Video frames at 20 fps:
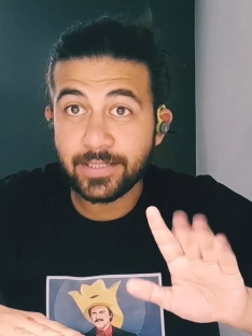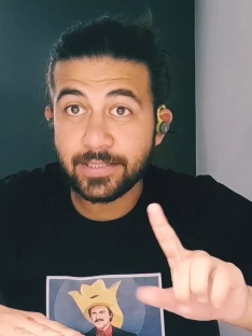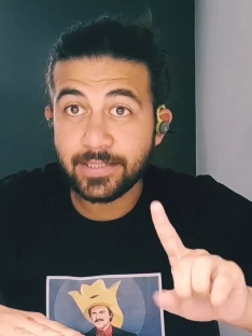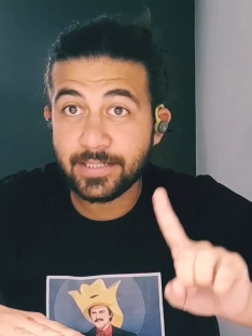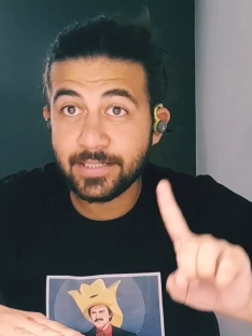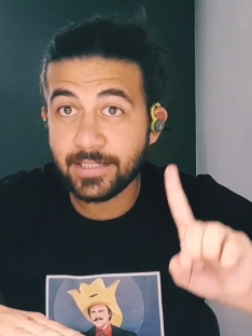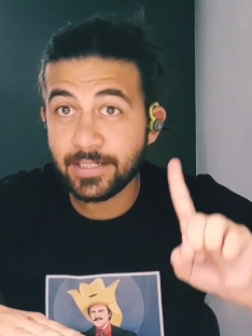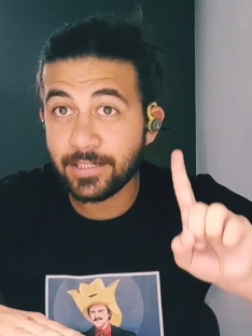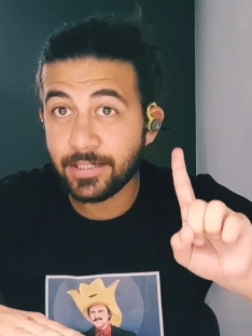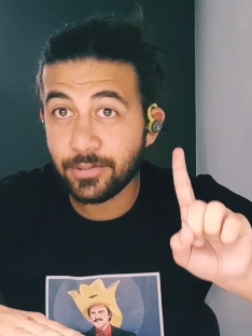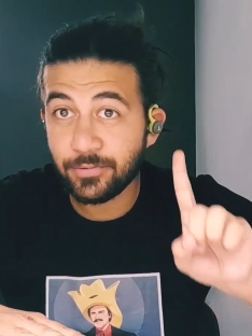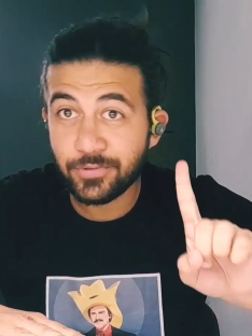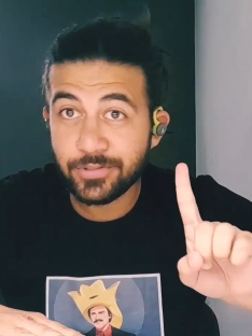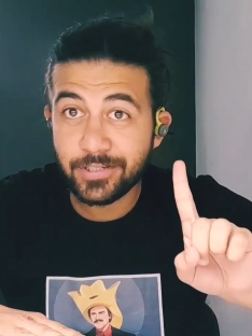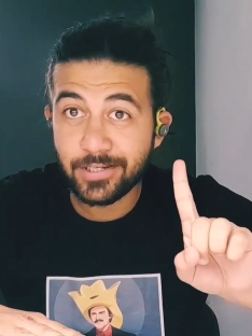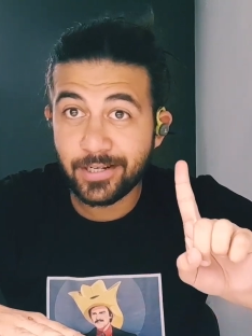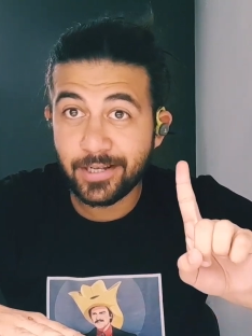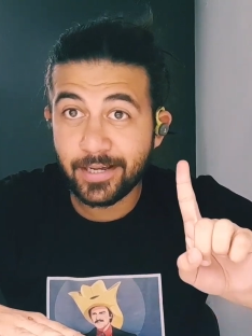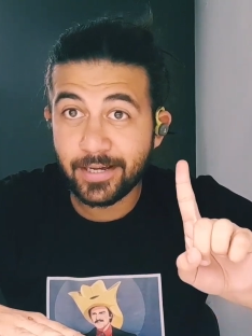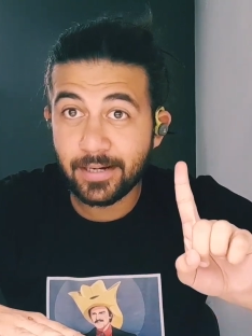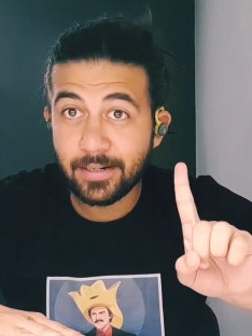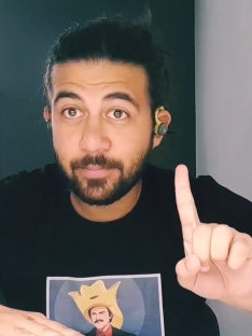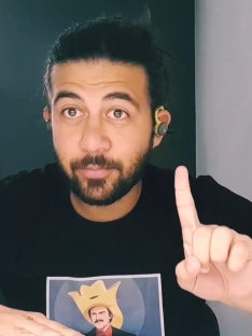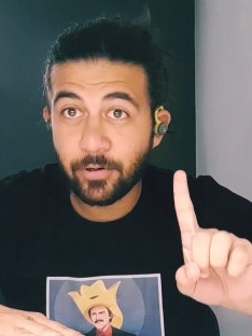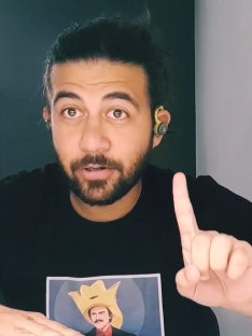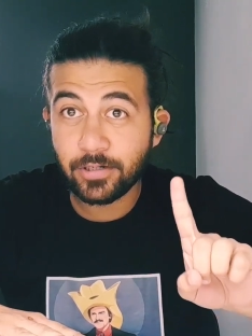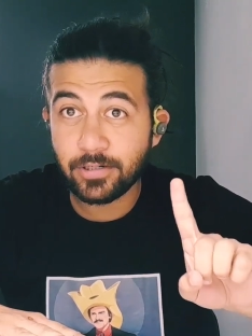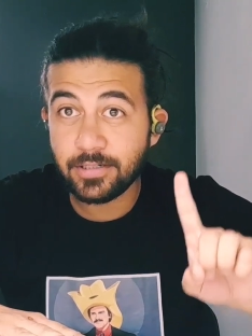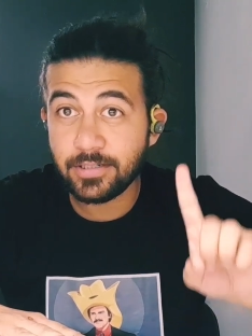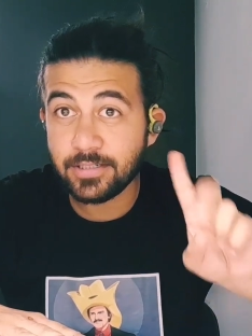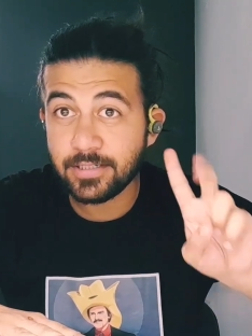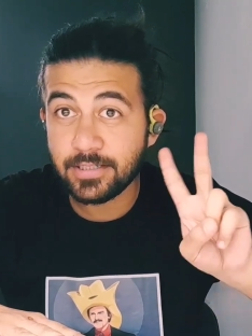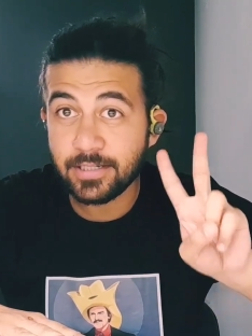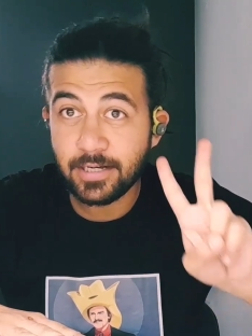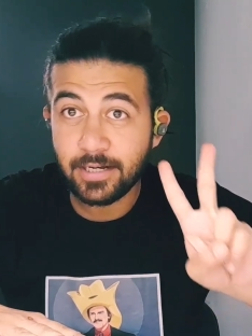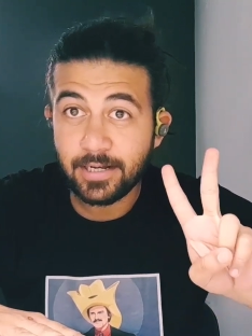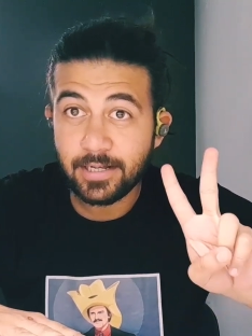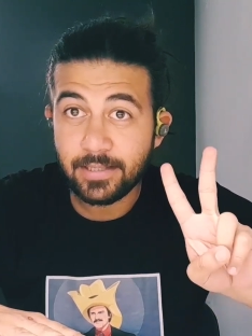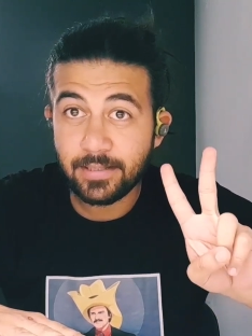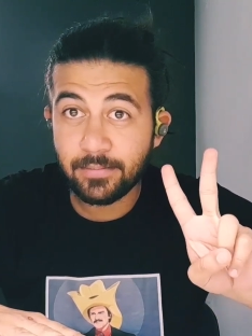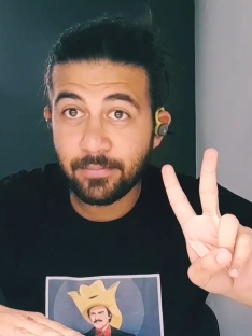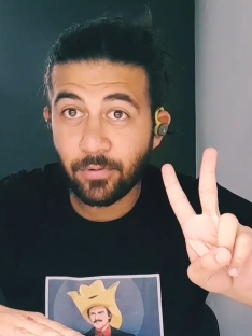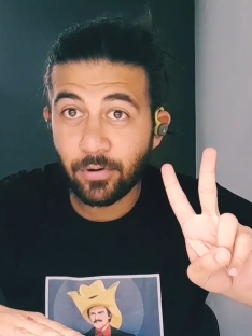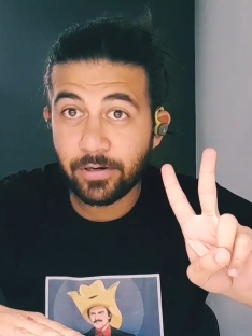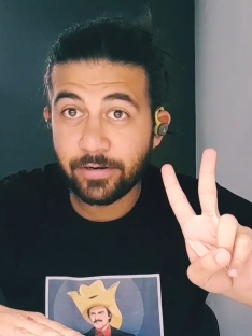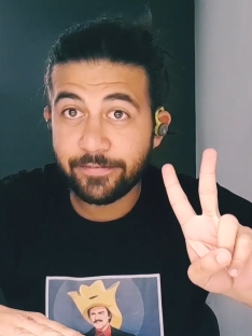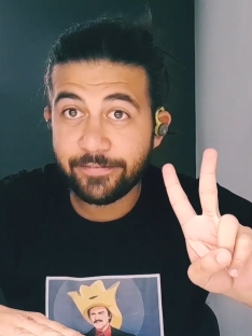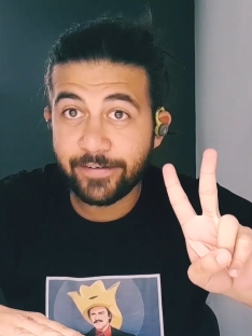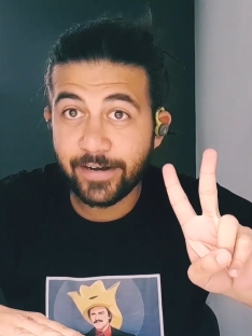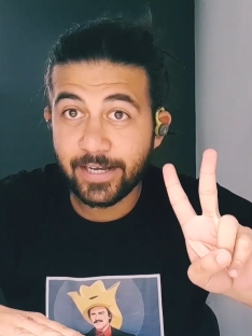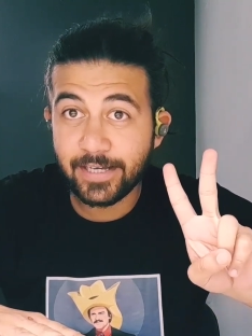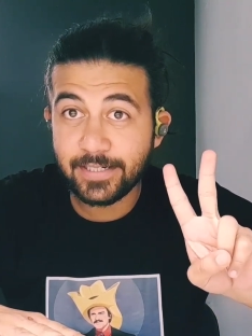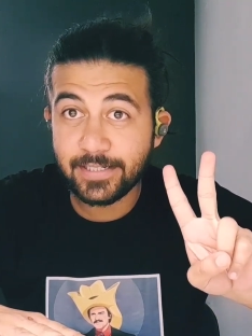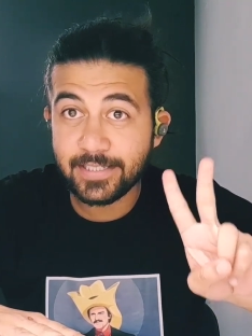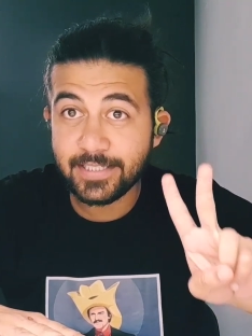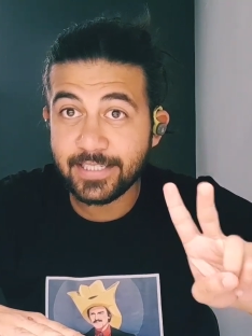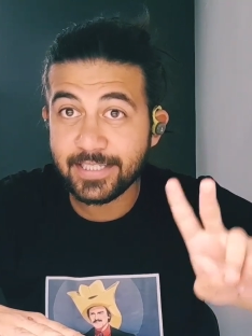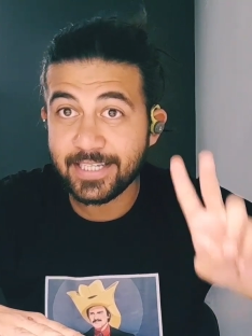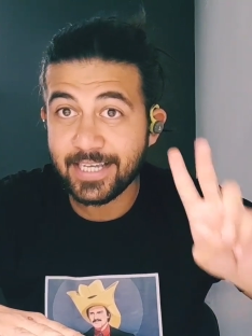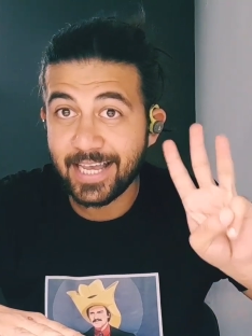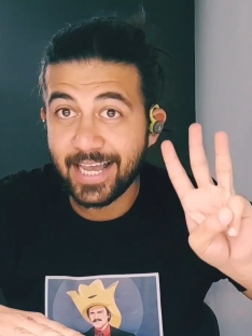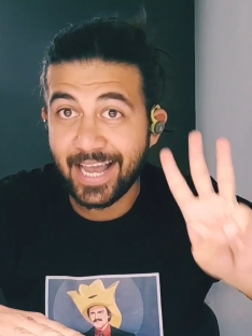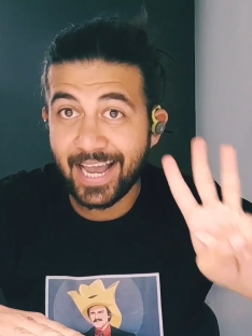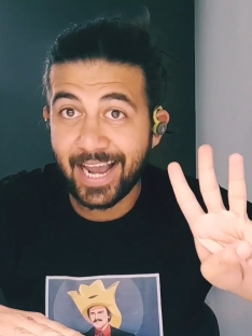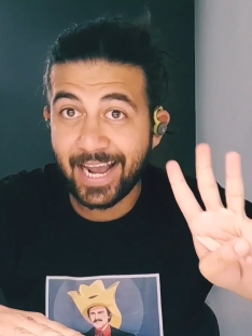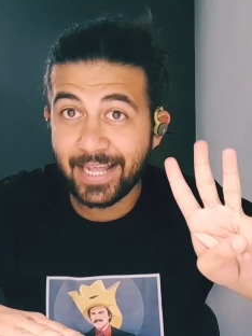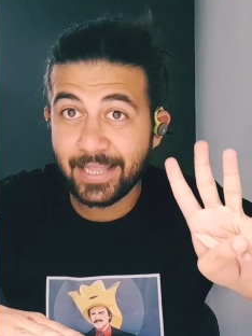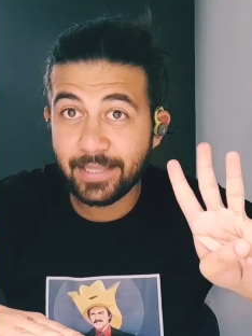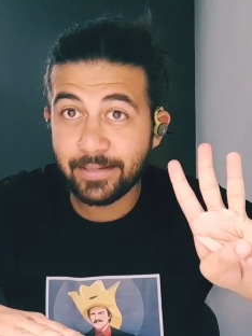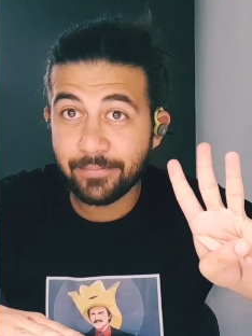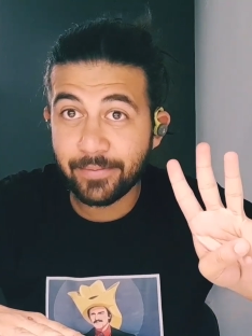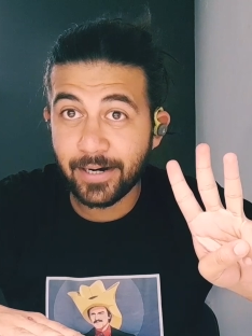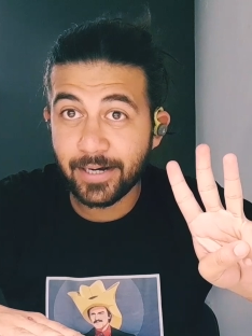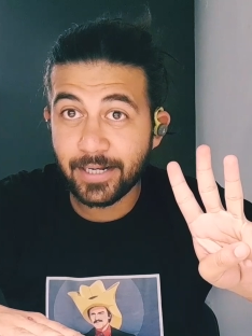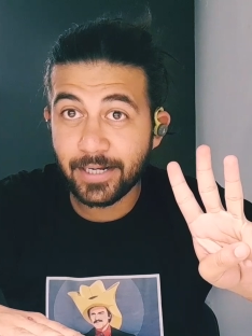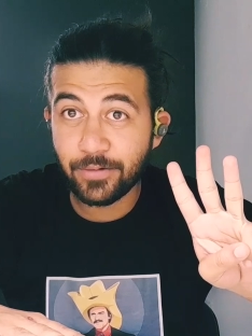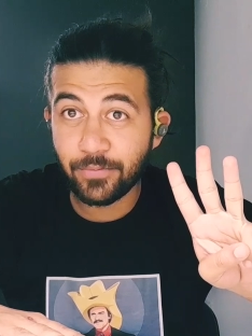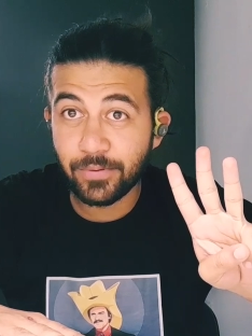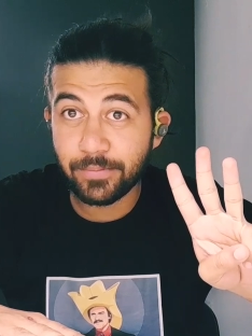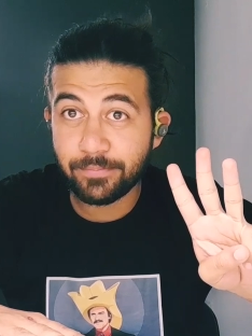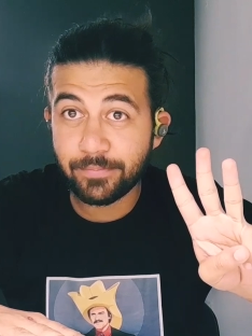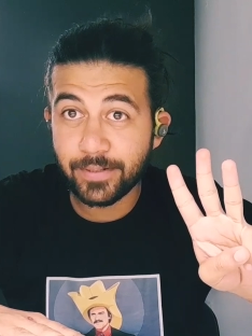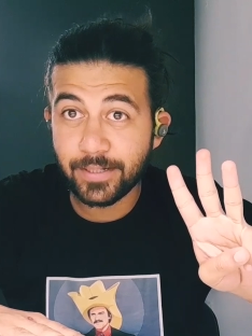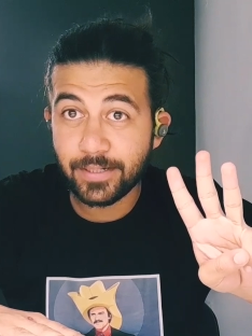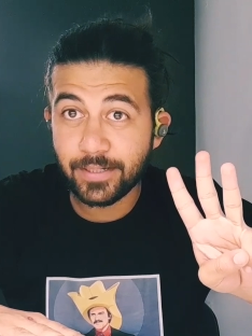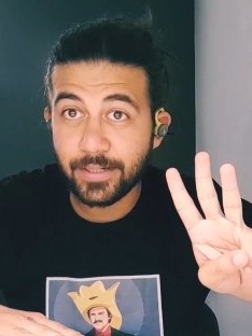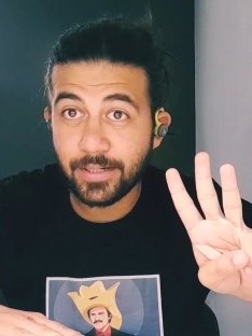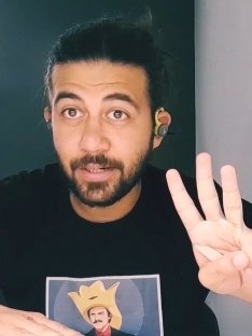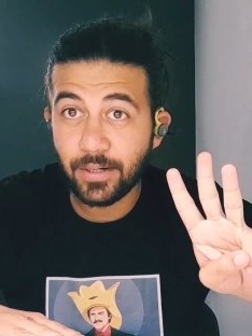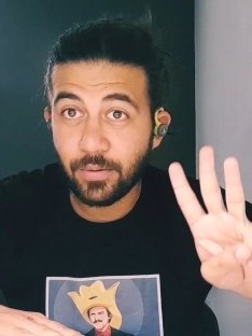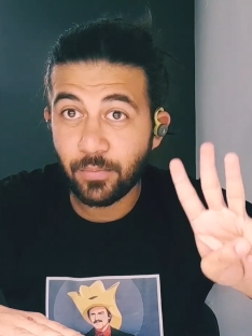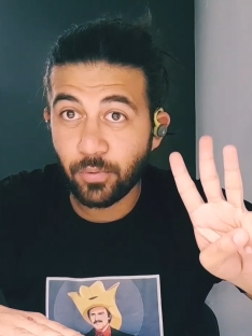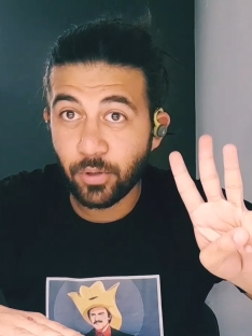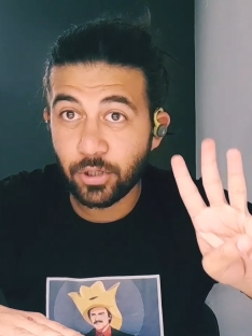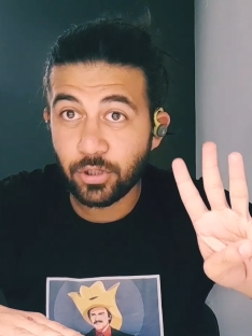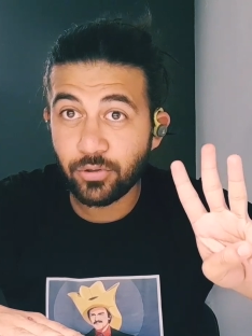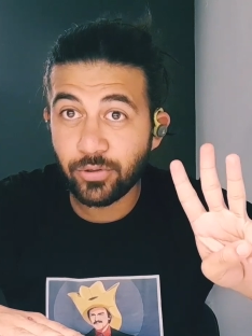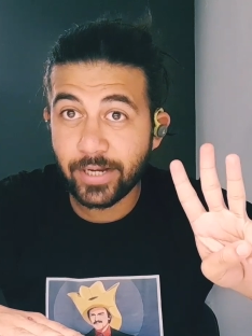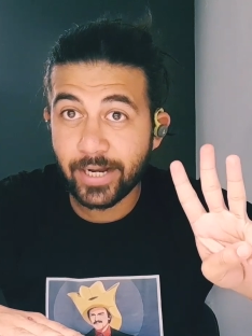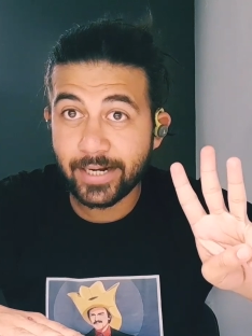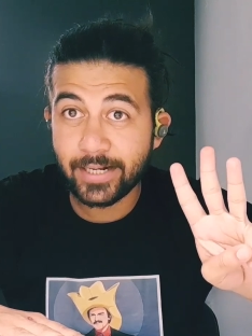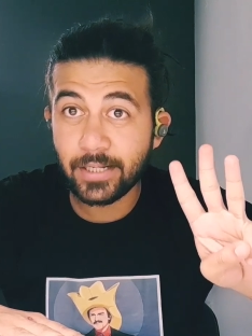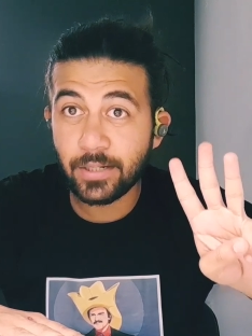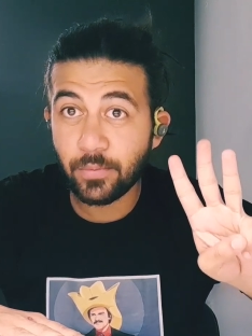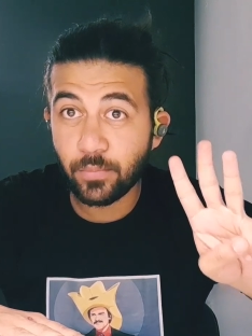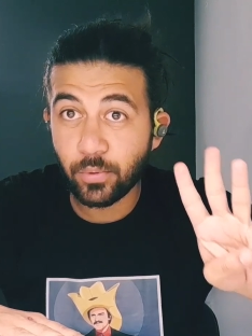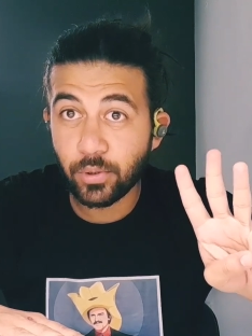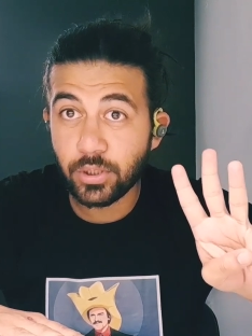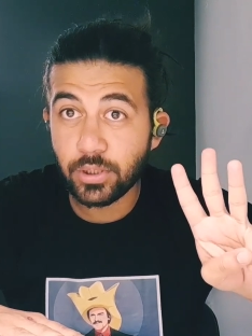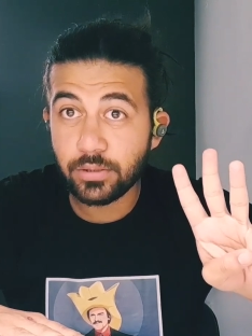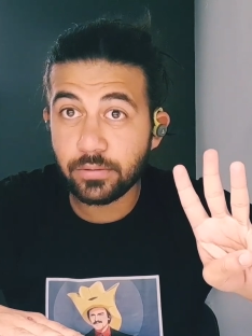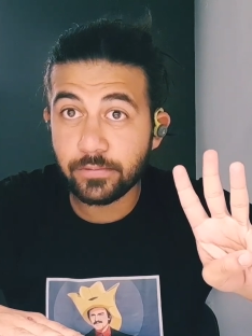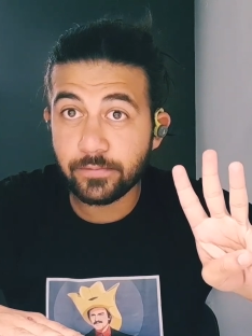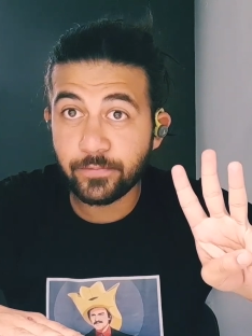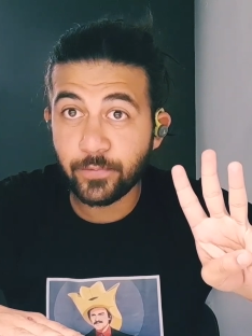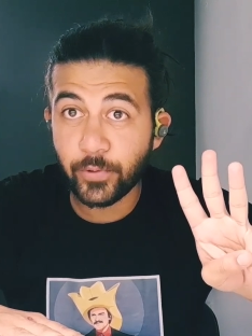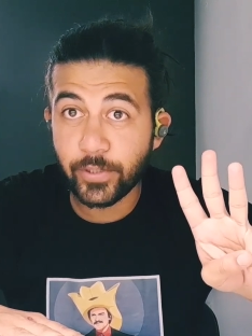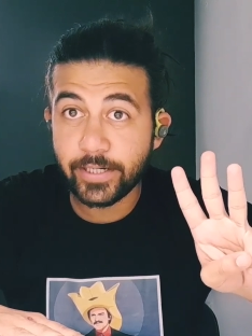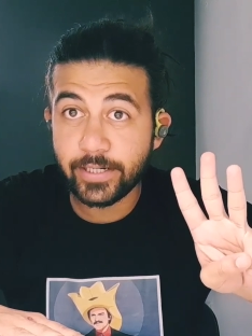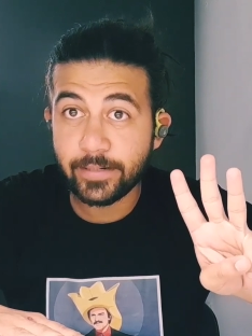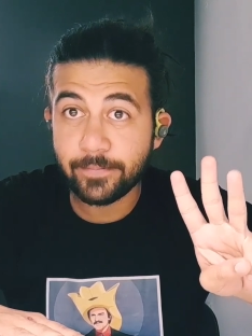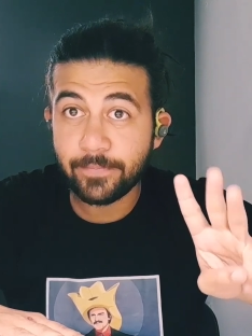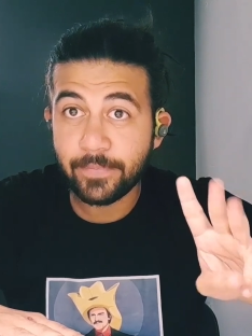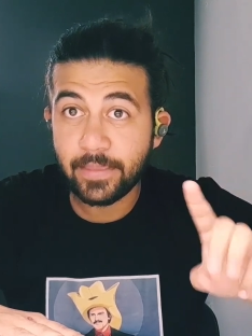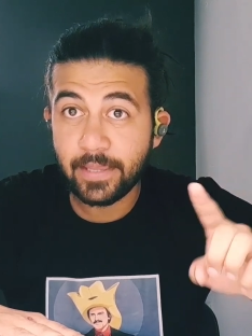This includes the liquor bottles, the modifiers, and the bar equipment. What to get, what to avoid.